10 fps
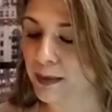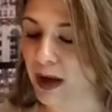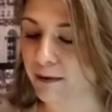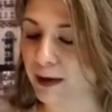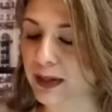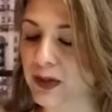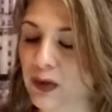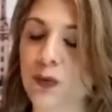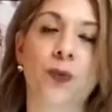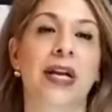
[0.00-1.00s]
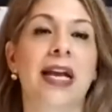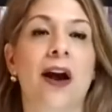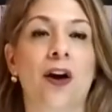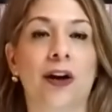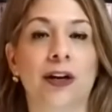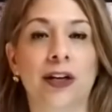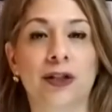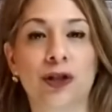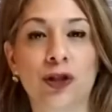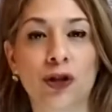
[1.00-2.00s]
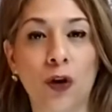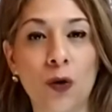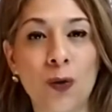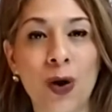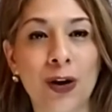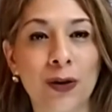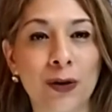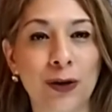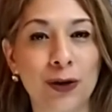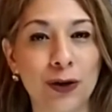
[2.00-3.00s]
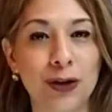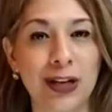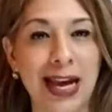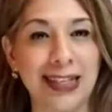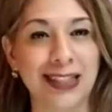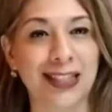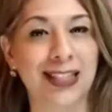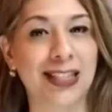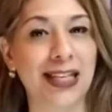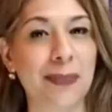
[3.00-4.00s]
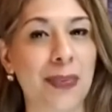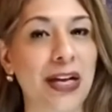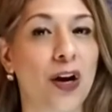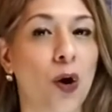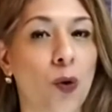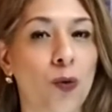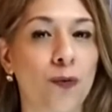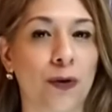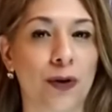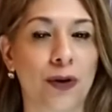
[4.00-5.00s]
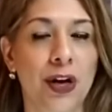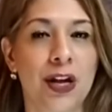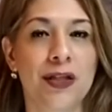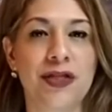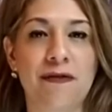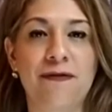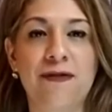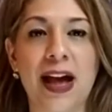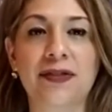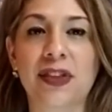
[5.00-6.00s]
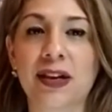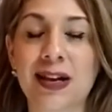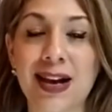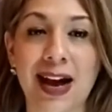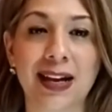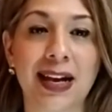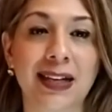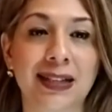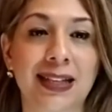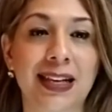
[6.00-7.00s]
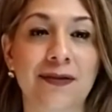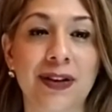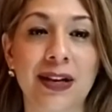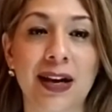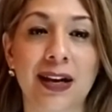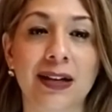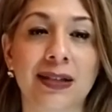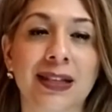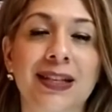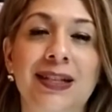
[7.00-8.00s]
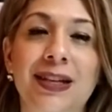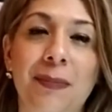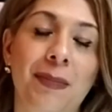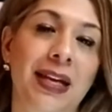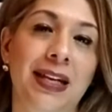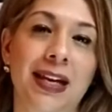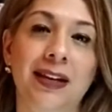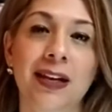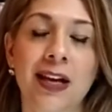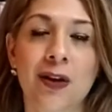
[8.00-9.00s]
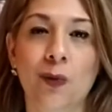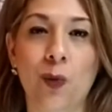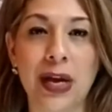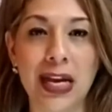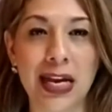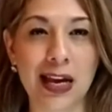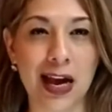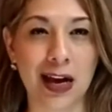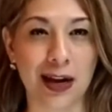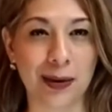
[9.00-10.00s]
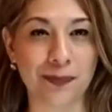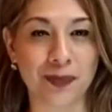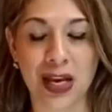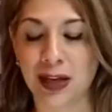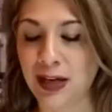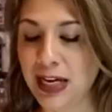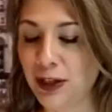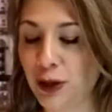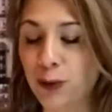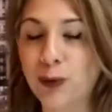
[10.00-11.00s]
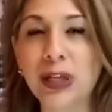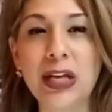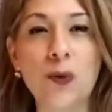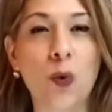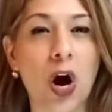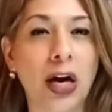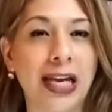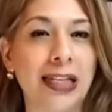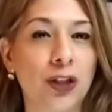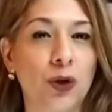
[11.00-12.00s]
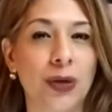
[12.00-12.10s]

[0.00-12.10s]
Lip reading: my friends, we are so good at skipping over the fact that God has given us dominion. We need to really walk into it,